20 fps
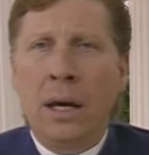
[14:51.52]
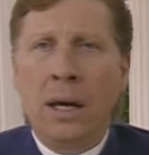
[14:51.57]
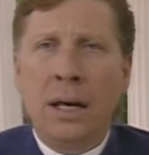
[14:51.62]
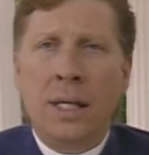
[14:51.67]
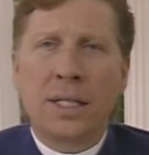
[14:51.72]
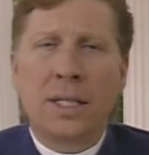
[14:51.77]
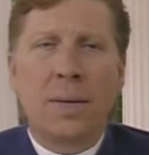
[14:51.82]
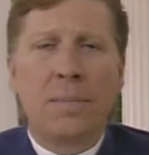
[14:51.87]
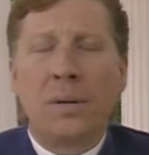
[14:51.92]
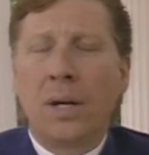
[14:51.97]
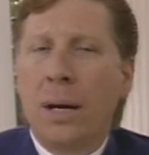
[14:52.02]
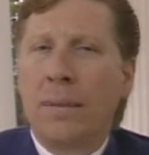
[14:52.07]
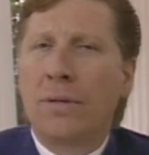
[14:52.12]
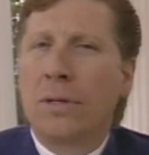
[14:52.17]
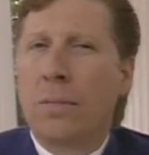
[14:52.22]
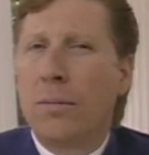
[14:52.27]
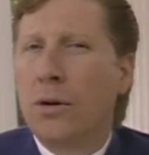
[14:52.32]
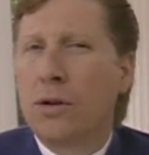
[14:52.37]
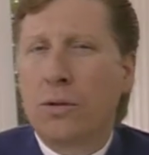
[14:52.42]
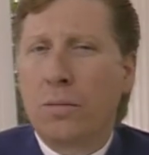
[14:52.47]
sometimes
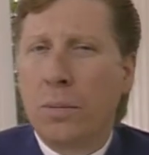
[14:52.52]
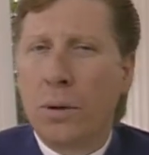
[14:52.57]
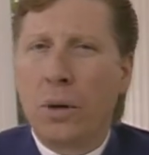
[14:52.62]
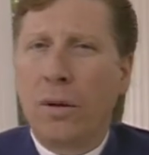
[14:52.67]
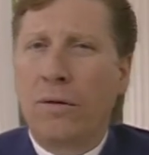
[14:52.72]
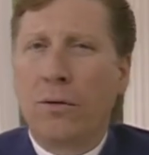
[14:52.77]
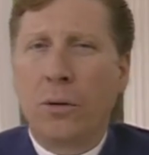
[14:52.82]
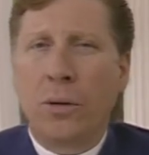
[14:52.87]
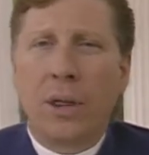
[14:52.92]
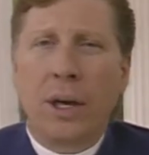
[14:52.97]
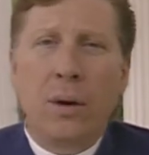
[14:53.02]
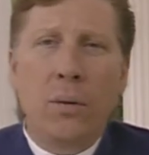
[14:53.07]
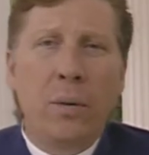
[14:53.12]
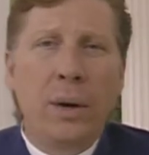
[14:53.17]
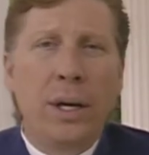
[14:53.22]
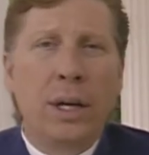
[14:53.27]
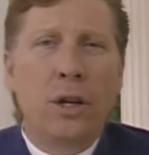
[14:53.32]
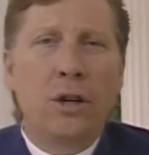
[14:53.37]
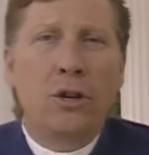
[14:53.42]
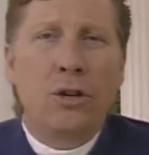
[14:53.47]
the most beautiful thing we
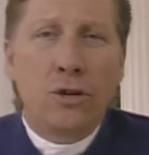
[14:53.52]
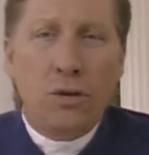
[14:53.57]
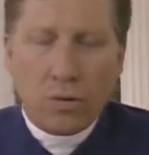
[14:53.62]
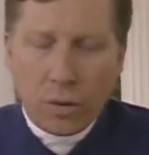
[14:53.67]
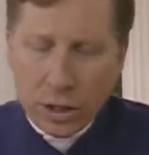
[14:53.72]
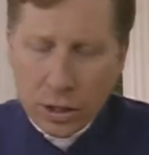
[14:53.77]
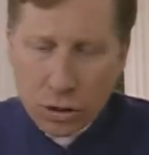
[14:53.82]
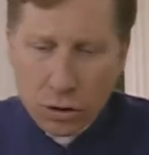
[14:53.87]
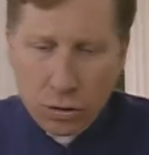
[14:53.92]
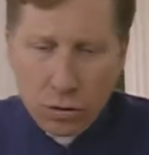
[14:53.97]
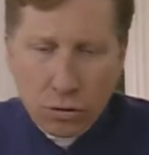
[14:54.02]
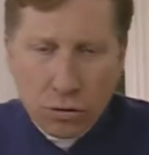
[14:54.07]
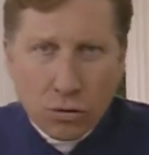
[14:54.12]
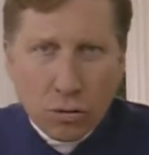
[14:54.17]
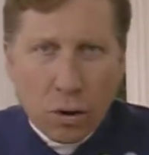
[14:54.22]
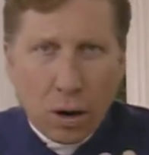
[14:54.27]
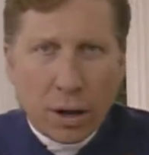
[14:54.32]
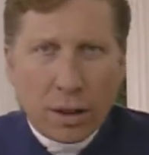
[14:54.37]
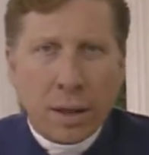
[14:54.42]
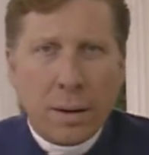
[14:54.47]
can do is to
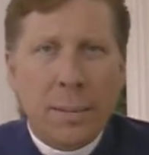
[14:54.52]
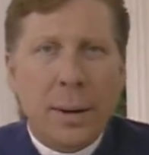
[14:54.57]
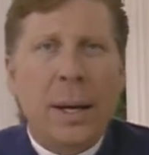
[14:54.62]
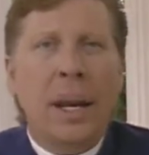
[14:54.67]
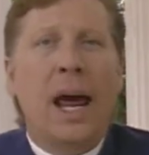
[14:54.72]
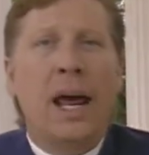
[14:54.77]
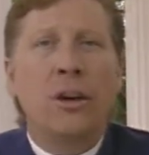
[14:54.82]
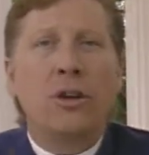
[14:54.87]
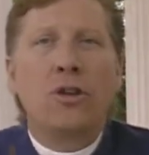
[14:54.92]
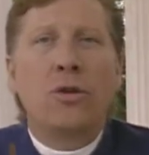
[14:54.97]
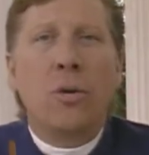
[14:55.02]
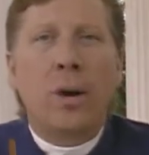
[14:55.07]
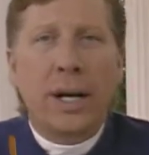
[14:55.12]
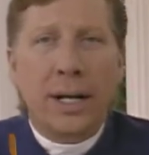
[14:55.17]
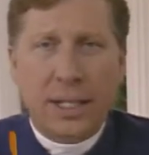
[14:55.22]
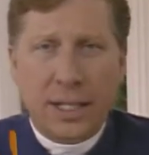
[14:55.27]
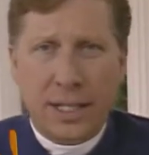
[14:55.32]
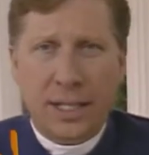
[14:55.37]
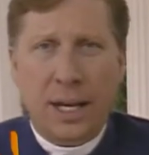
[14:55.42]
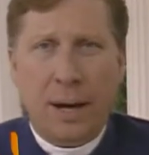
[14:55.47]
draw them in and to
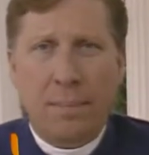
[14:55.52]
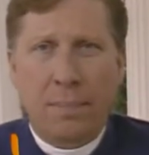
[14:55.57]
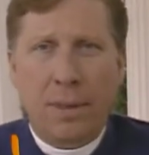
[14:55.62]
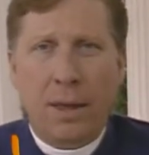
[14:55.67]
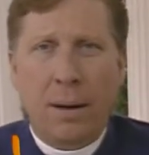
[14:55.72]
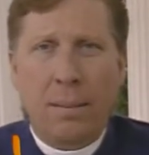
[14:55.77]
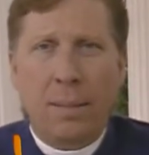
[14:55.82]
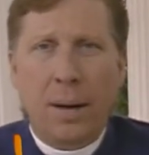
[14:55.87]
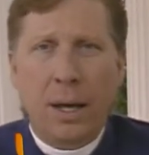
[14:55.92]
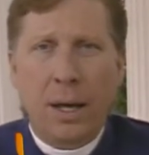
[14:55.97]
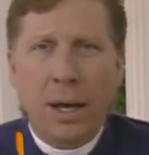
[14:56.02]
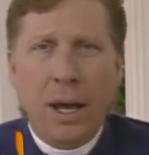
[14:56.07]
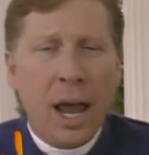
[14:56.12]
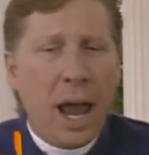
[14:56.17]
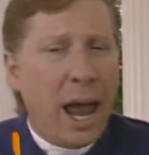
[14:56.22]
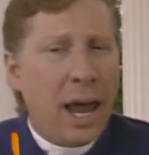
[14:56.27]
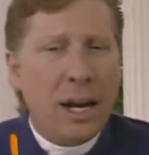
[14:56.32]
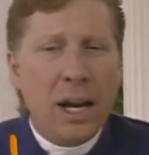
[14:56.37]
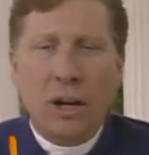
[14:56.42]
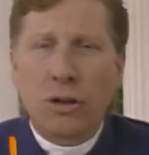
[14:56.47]
accept them.
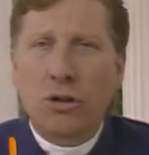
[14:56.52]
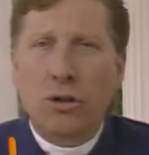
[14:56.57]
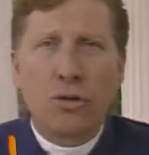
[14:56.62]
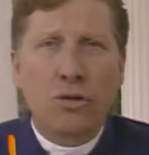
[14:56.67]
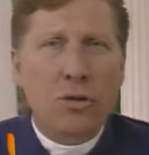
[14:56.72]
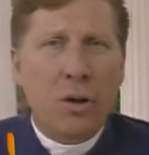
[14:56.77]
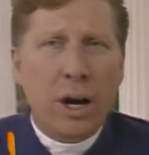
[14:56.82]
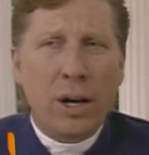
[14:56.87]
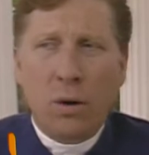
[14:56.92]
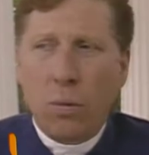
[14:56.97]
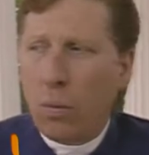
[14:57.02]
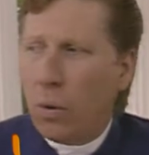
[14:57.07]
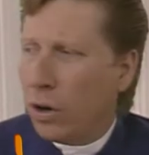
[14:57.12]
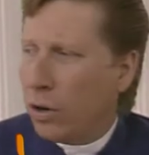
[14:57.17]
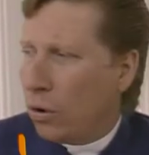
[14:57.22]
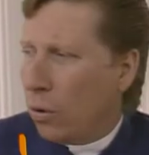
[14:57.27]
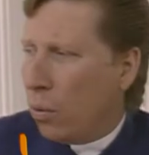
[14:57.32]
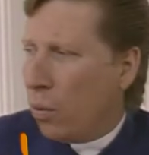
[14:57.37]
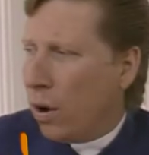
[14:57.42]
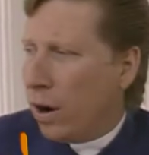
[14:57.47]
And not to try to
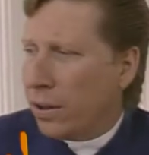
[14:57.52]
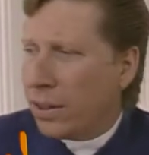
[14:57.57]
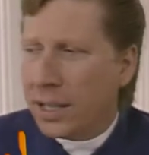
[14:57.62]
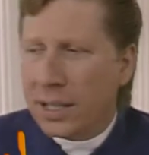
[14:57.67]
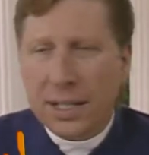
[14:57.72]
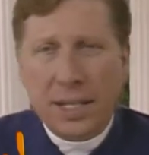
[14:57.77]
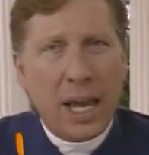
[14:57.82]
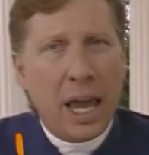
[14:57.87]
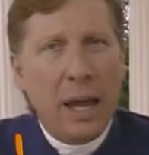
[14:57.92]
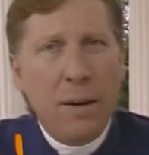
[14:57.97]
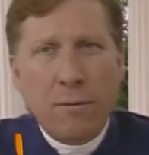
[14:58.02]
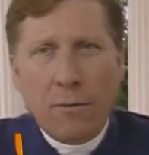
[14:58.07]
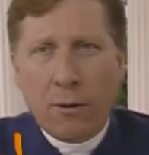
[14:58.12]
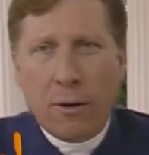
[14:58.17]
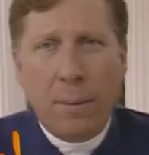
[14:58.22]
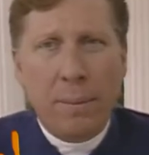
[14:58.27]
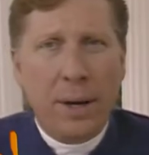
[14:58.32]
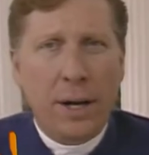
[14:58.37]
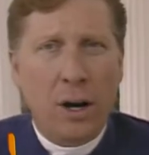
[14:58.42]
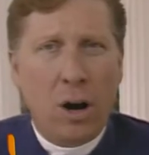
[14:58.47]
wonder where this came
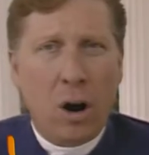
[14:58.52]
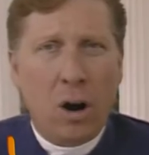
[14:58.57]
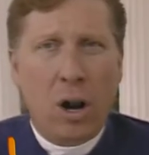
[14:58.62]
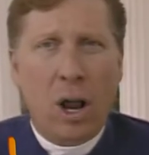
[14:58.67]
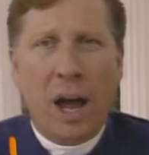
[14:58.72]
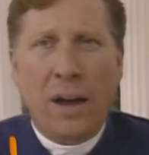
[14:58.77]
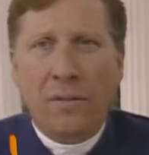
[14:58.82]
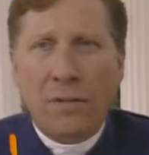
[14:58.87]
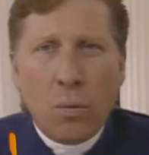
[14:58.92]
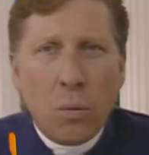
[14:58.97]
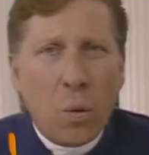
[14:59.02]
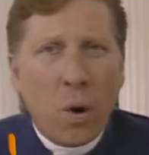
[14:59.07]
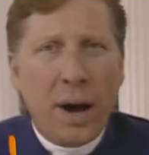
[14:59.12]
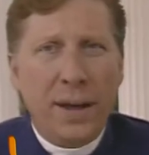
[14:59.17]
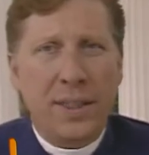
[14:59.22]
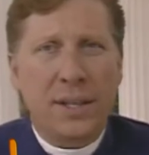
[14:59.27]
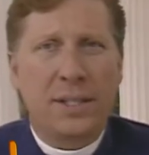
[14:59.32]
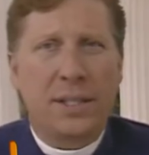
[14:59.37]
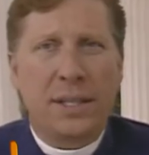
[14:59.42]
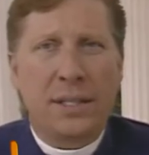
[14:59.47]
from in our life and why
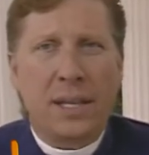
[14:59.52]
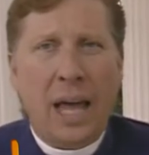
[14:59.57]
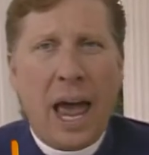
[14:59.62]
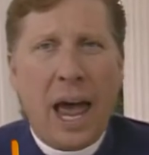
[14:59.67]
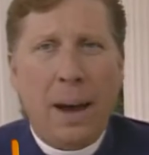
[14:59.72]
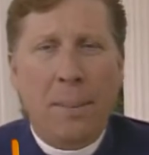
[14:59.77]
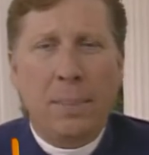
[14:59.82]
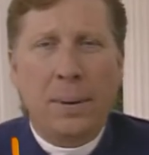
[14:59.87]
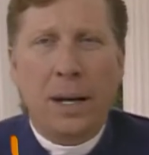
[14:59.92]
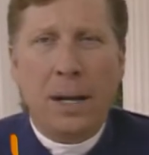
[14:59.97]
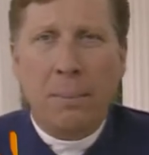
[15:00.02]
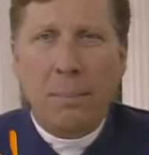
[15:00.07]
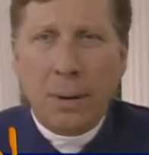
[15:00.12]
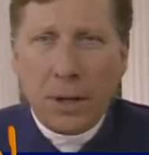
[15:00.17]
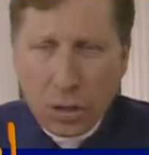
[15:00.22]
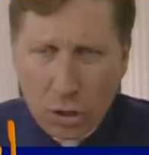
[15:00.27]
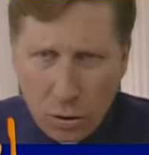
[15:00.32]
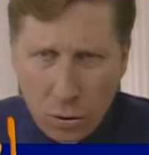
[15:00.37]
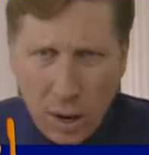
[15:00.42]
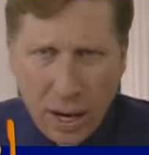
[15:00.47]
this is happening,
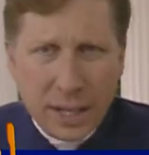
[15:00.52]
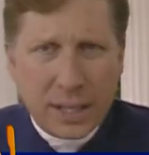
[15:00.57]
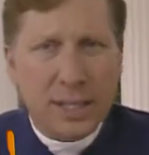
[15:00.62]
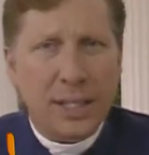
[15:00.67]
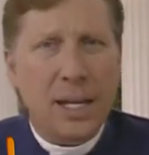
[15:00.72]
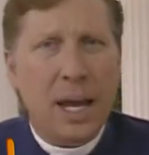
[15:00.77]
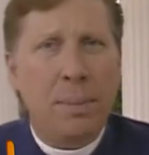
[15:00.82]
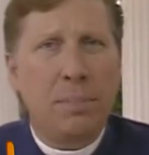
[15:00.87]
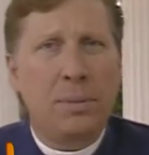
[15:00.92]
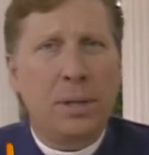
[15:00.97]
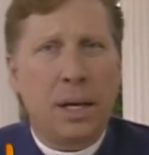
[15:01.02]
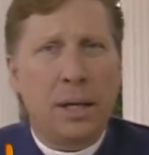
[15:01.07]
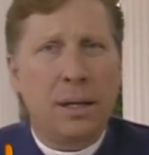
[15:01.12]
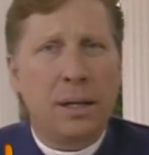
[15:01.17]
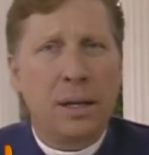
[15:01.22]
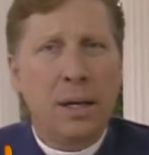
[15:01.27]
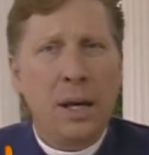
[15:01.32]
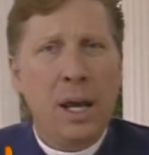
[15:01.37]
but to accept it.